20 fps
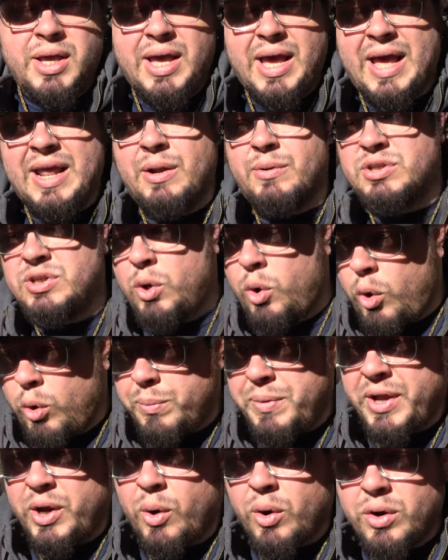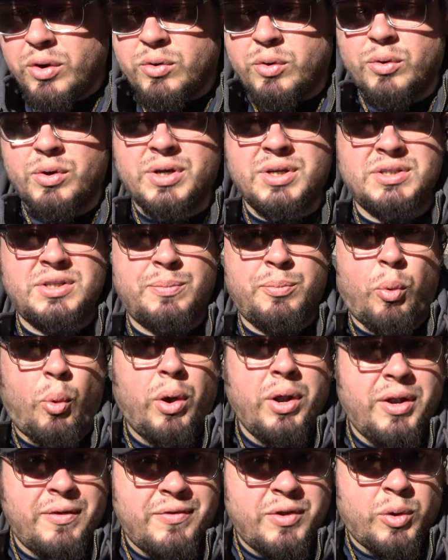And it was a whole big article, because the
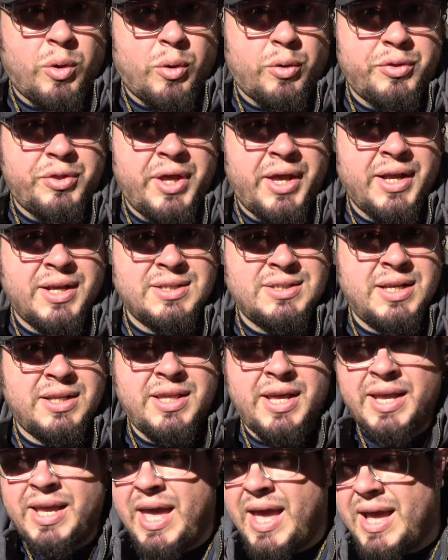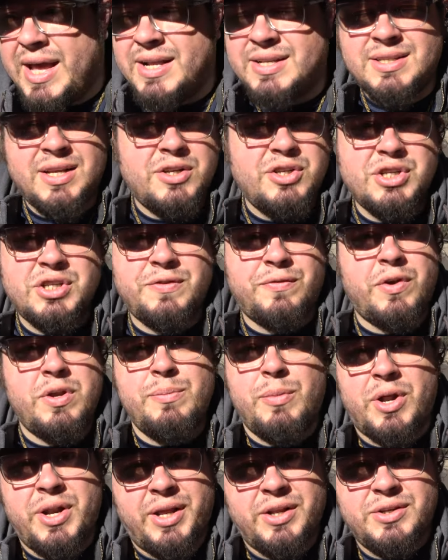point of the whole thing is that they can't, it's not just free
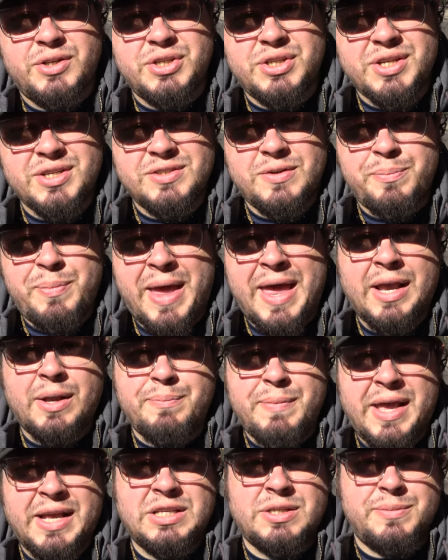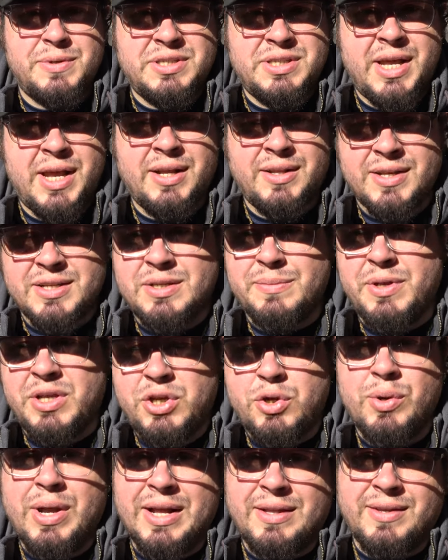money. Just because a bank makes a mistake doesn't
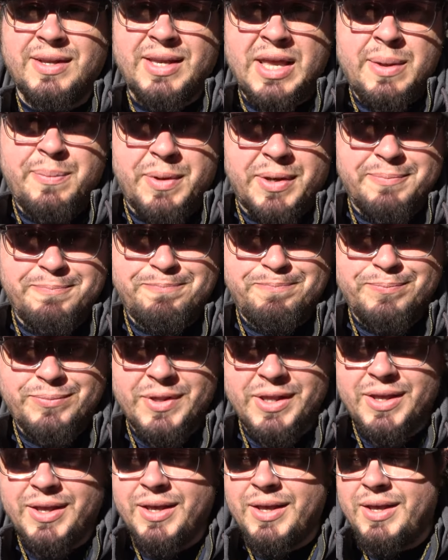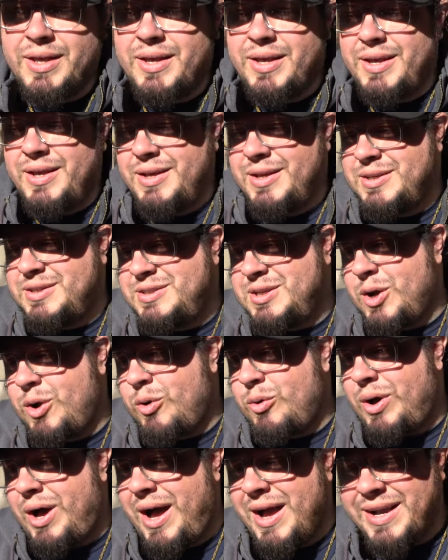mean you get to keep it.
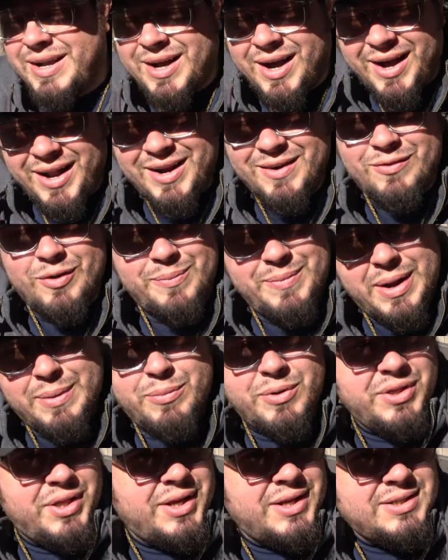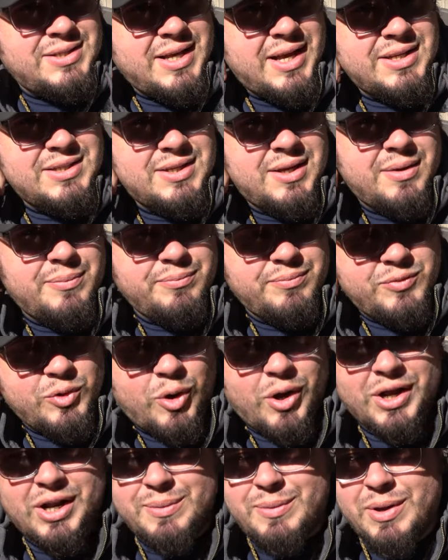So I kind of remember this as I'm
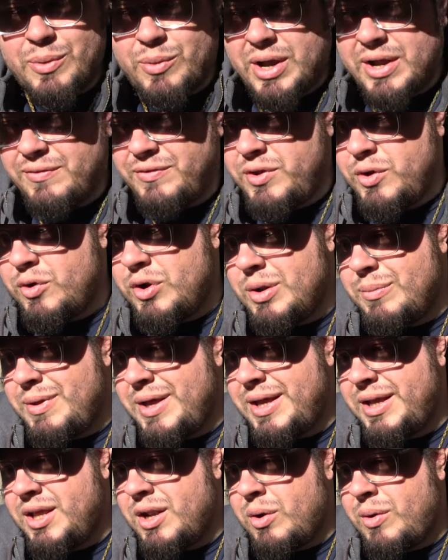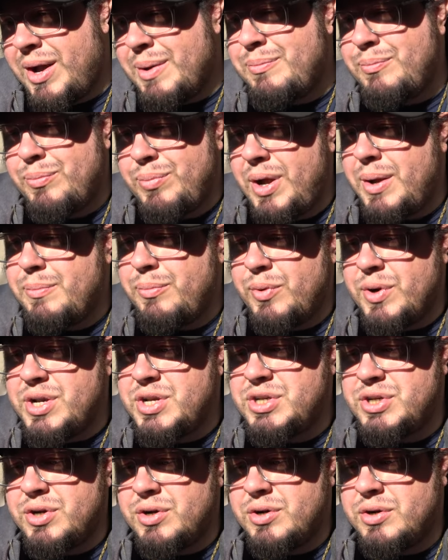talking to my wife too, and I'm like, you know, I'm pretty
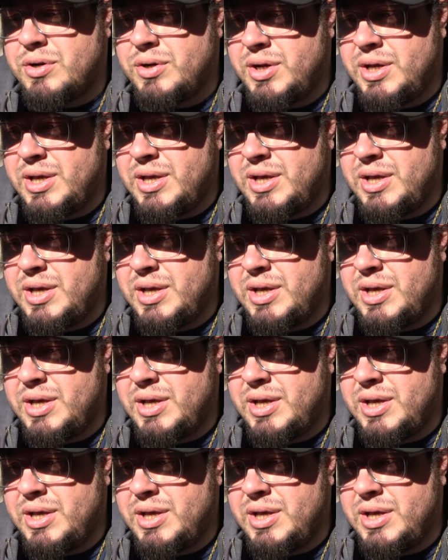sure,